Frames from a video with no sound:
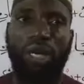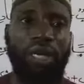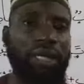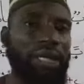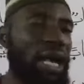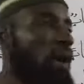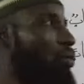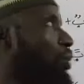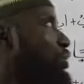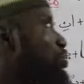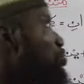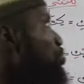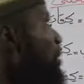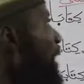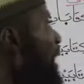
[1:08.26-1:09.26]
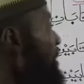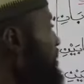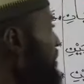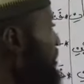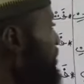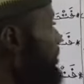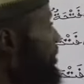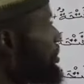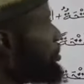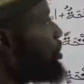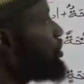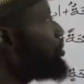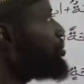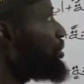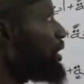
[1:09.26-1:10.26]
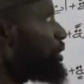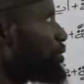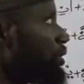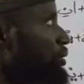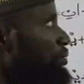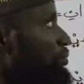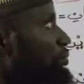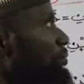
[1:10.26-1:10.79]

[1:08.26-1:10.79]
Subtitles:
Now we want to look at this conjugation.